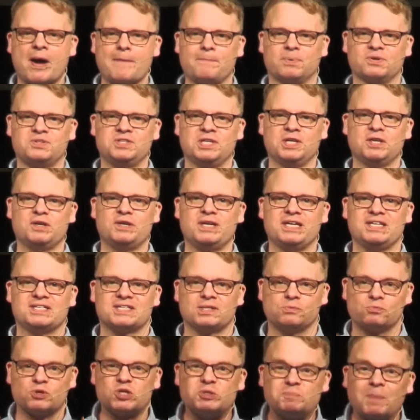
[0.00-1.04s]
opportunities
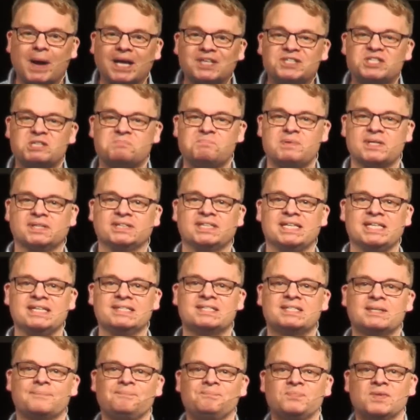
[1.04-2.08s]
and
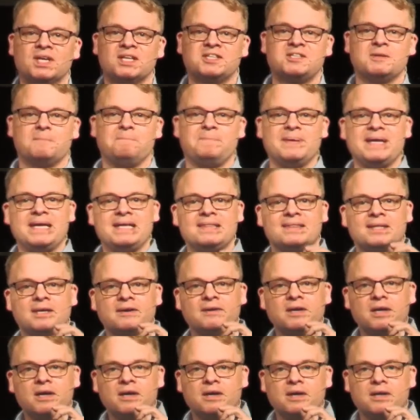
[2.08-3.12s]
responsibilities to be
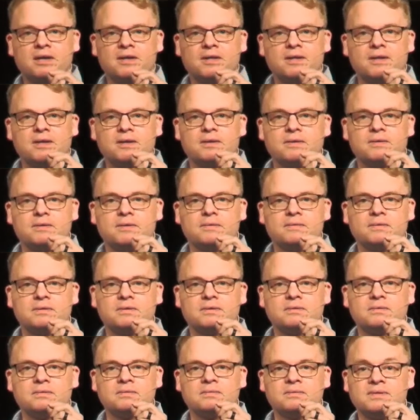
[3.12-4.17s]
the
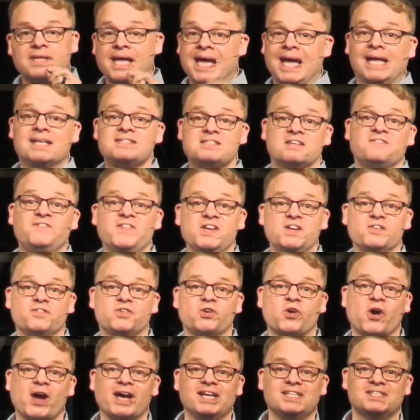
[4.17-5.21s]
hands and feet of
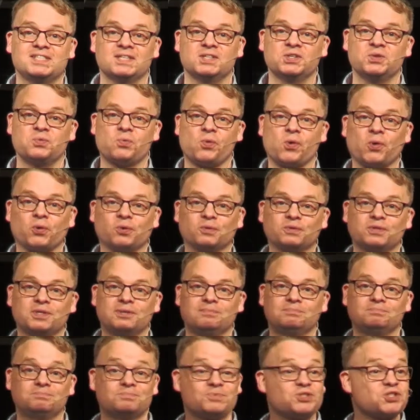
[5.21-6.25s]
Christ in the world,
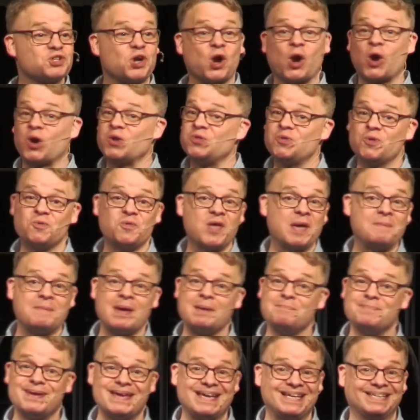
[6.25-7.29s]
scarred though they may
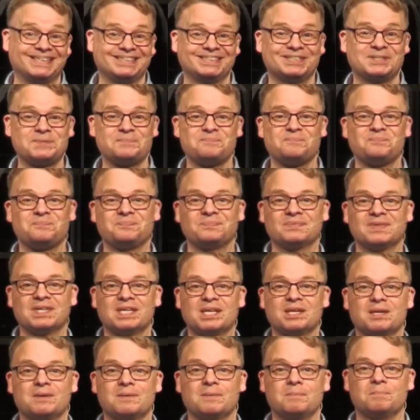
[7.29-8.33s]
be,
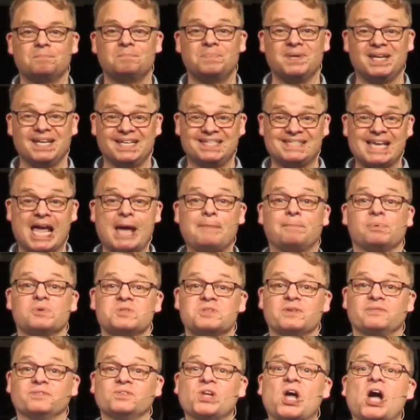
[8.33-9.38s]
but examples
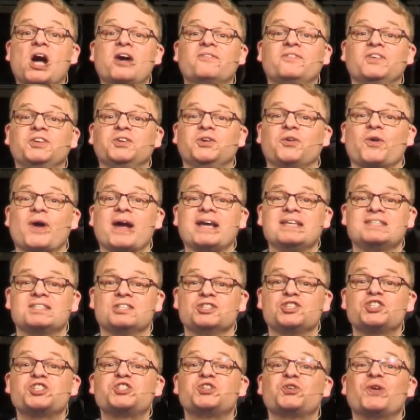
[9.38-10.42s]
of love and grace
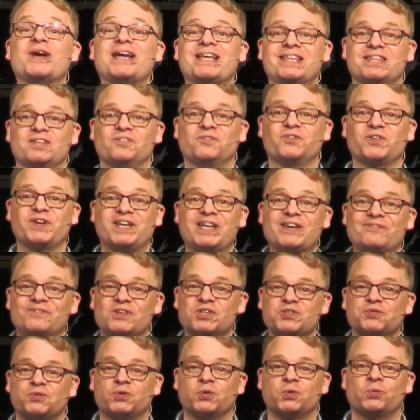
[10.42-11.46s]
and strength and
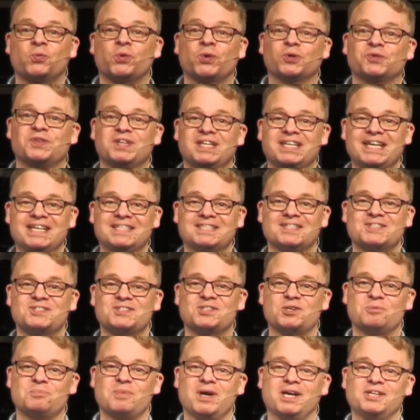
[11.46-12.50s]
forgiveness for a world that needs it
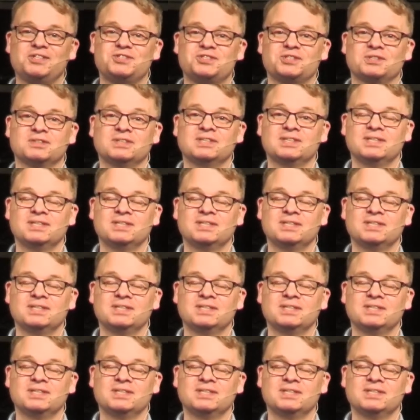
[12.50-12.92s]
so much.